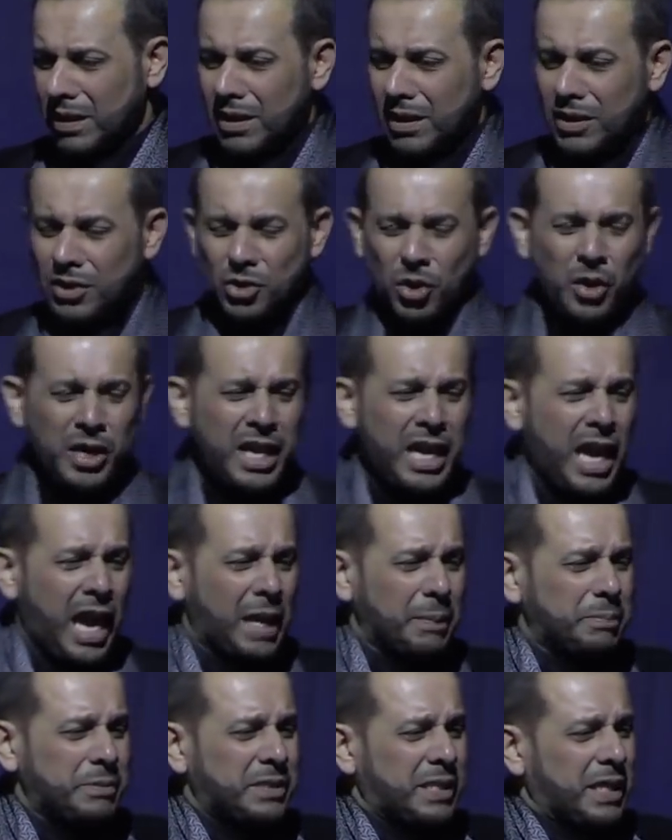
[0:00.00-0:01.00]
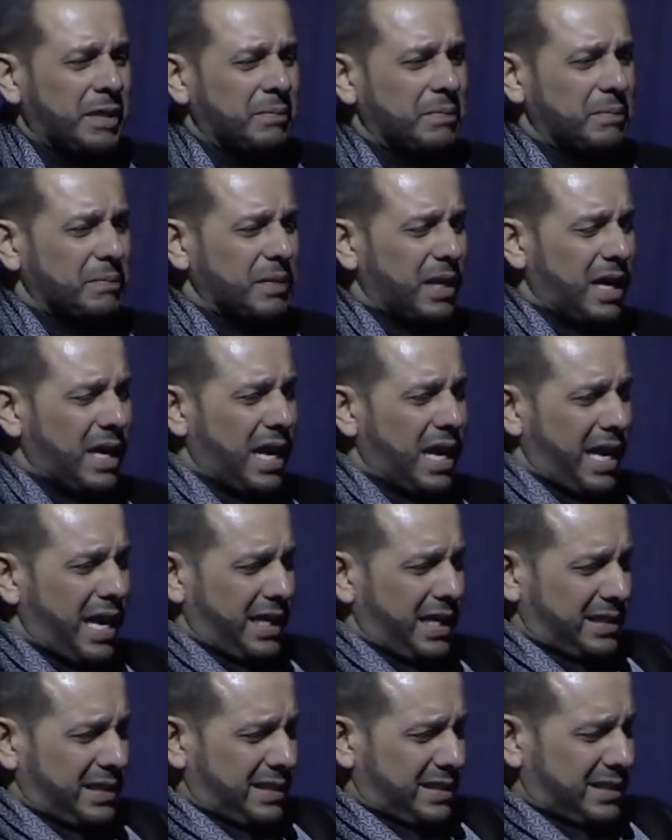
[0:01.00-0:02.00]
So he helps him
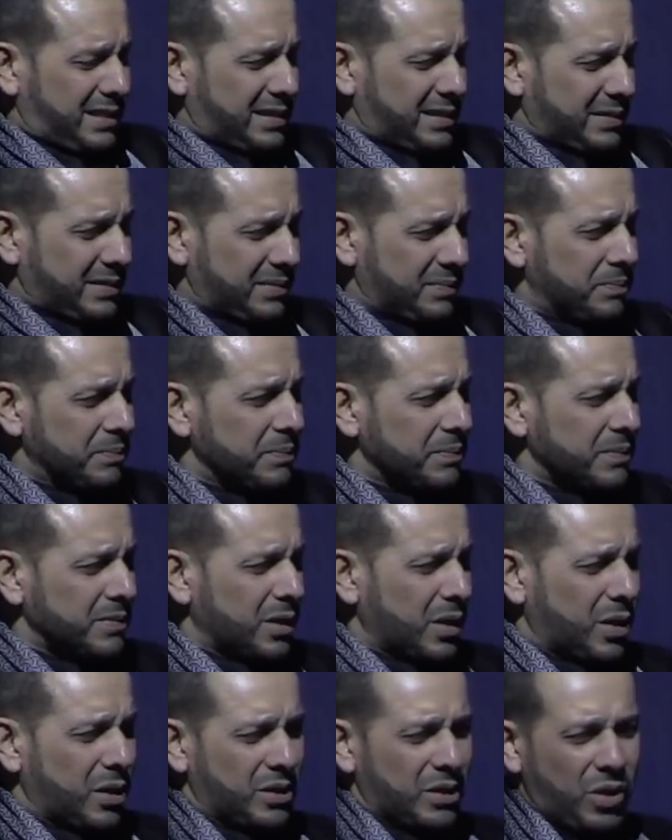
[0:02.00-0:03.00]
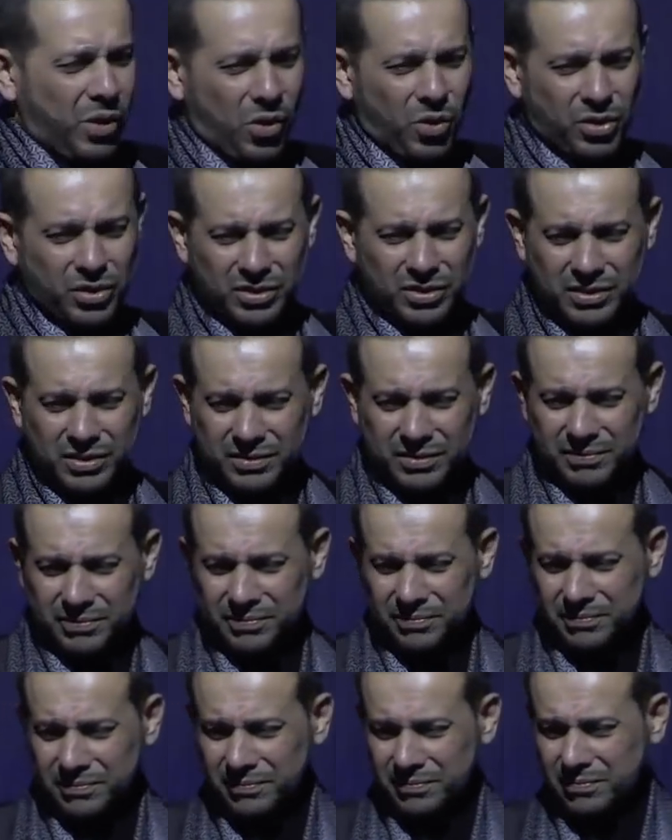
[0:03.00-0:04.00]
alight on the horse
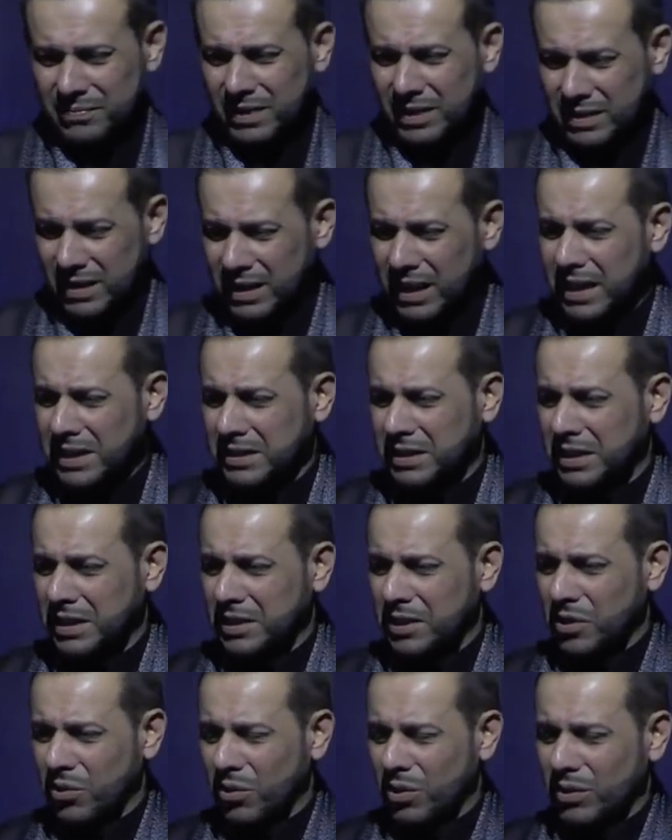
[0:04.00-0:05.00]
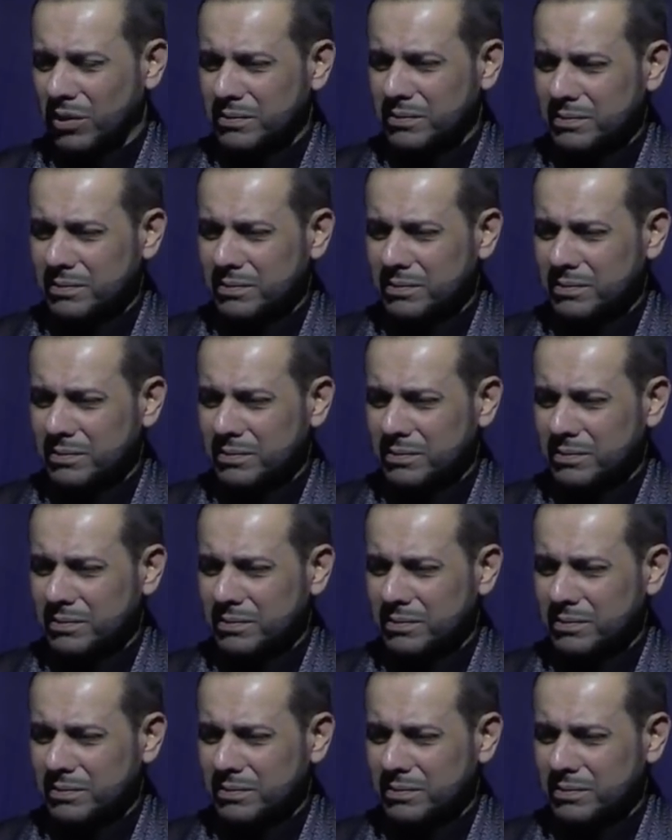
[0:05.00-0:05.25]
as an eighteen-year-old.